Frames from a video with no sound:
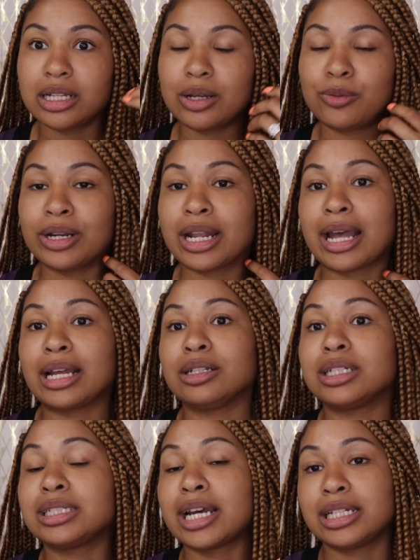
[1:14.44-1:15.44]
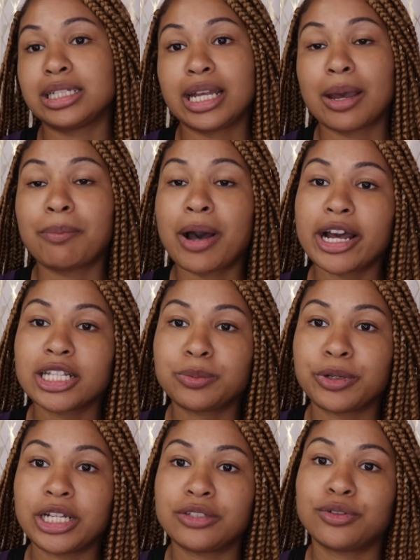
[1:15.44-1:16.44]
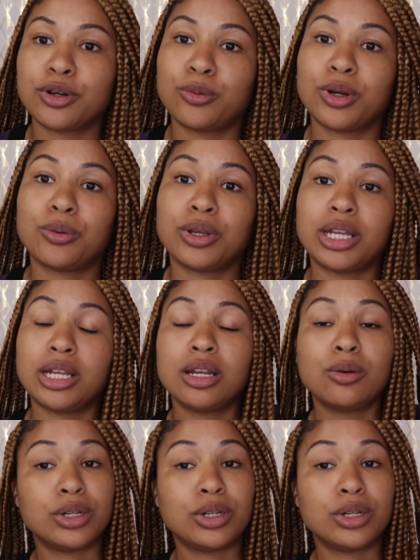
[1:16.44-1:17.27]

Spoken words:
when I decided to get box braids for when we